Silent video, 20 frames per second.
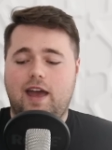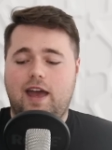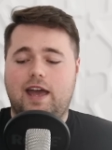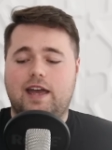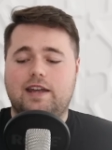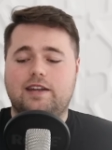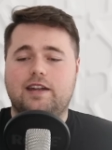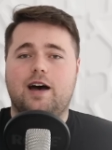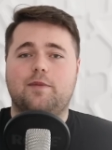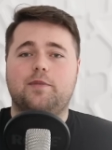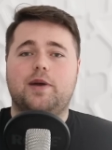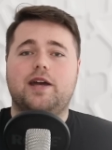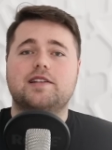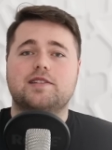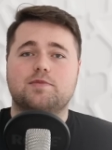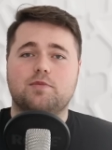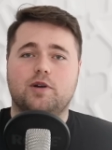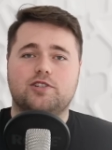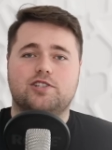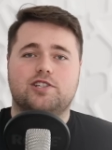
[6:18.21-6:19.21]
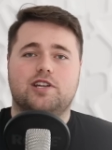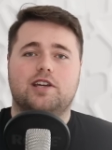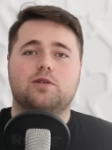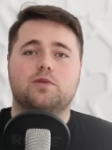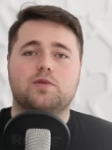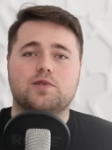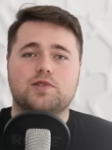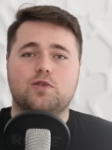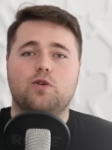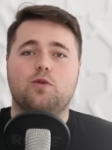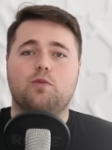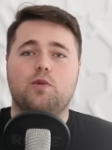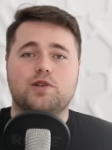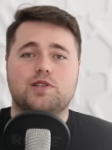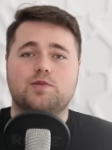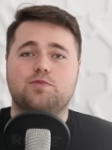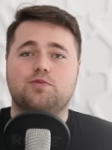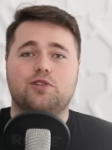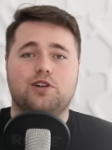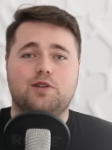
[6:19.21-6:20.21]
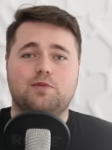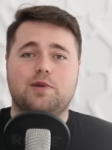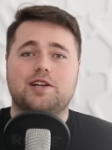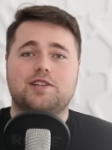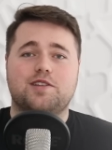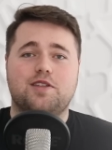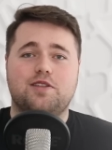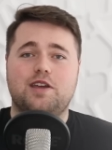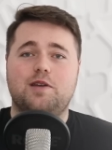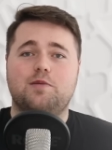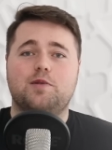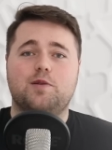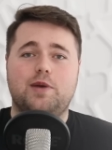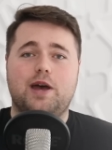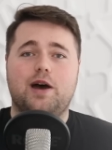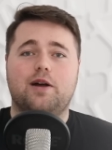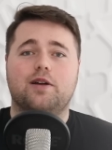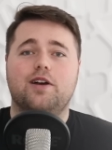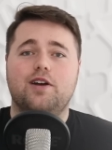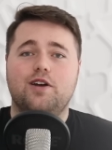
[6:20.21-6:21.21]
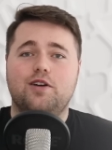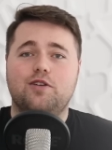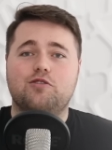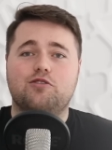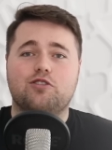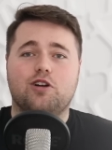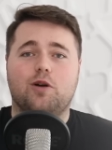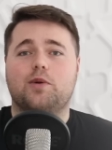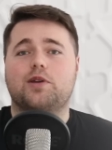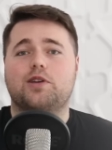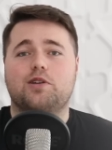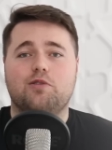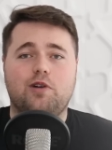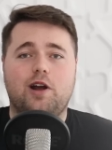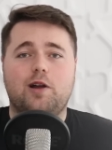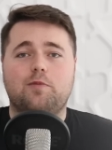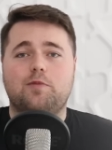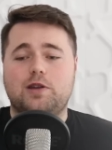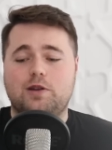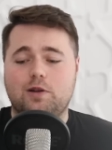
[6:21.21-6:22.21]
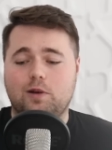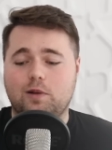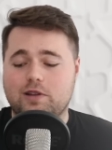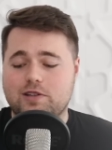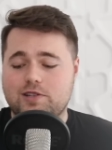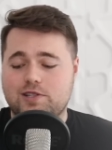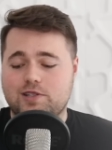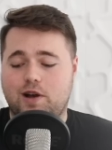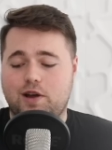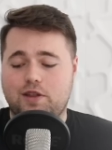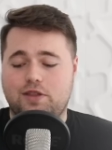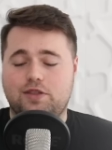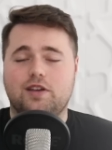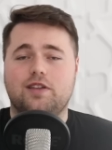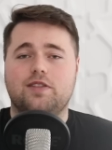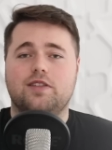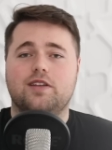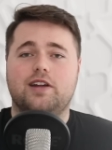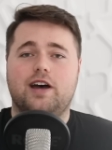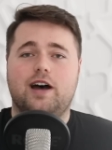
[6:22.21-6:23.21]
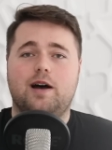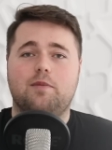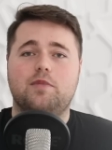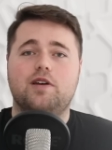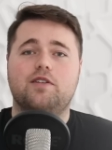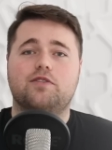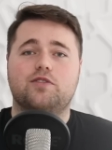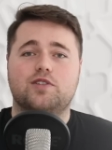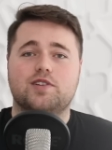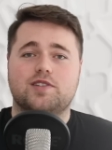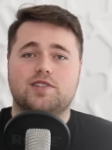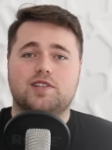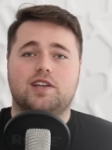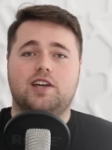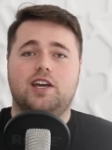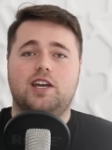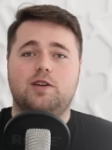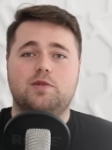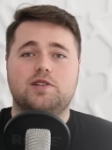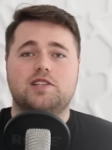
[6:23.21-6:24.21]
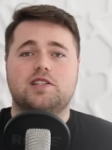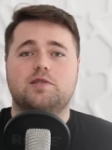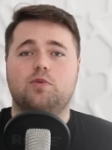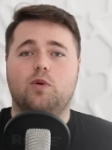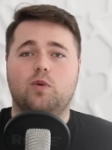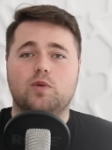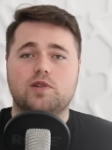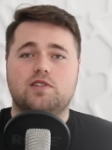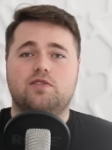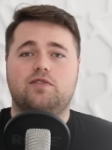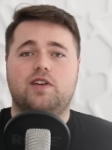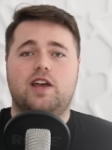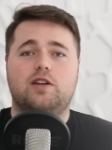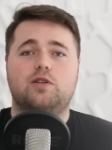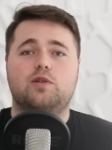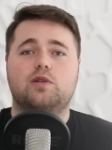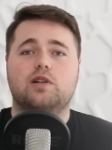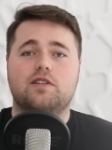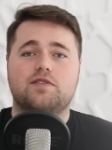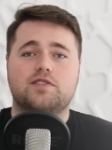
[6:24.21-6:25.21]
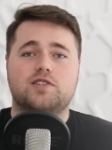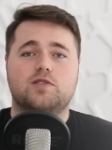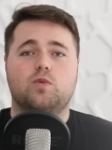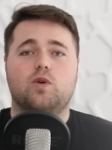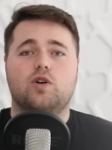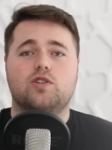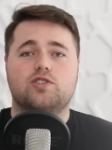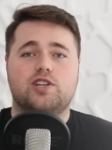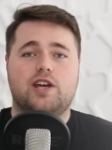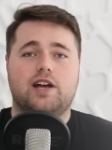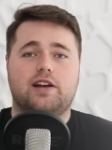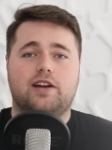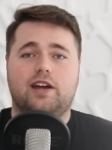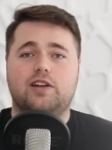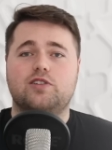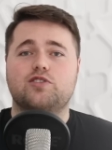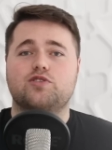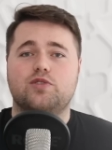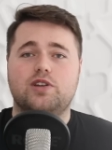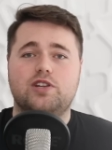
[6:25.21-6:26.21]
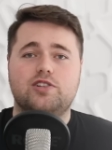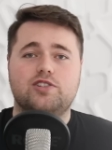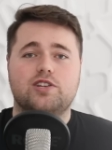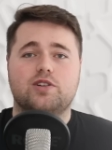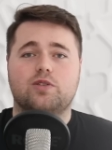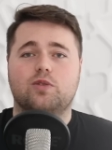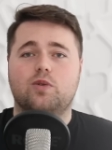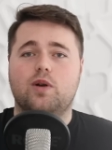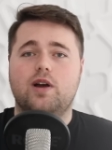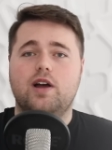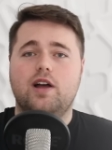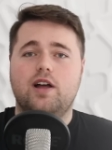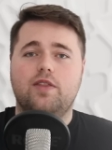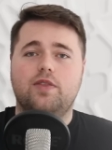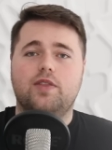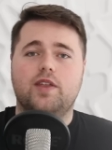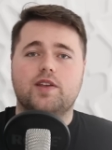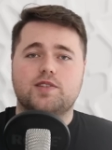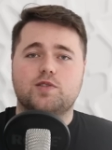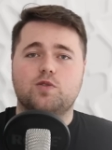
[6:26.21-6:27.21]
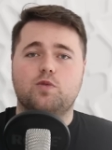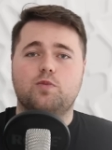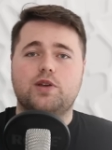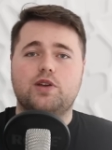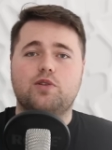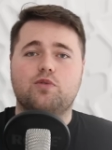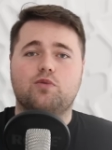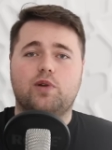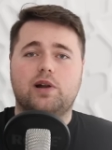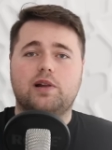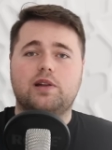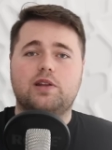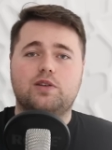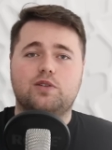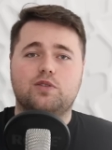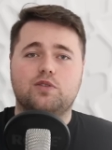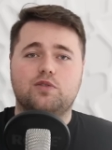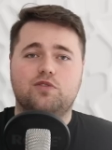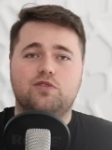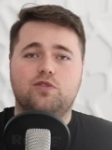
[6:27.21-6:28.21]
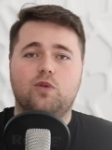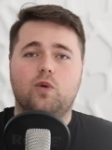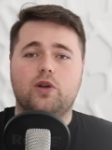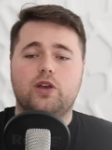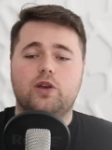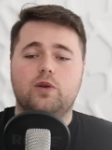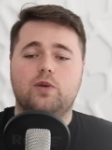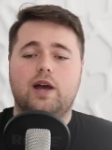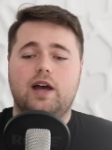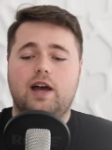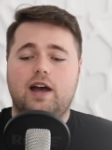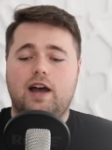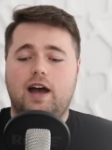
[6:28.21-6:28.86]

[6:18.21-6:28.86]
And um, as my channel's almost pretty much themed about growing your rugby knowledge, I think that um, if you're just a Kiwi sports fan who loves to watch our country in general, this will be really good for you.